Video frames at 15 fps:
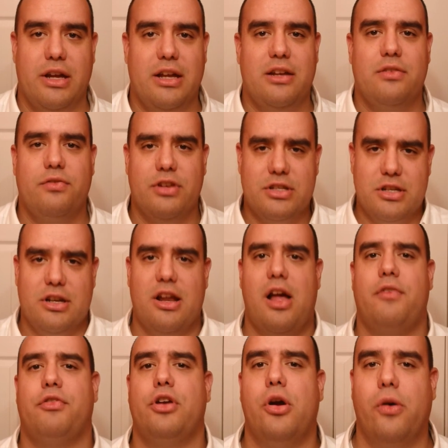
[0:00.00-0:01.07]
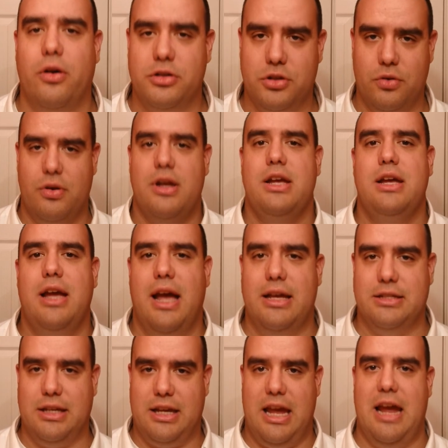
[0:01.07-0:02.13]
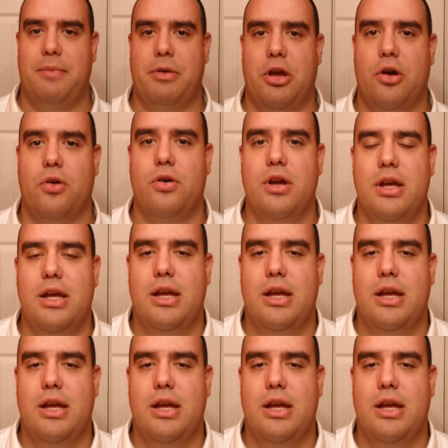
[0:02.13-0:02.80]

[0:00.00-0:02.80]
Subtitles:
and Vincent D'Onofrio also has a cameo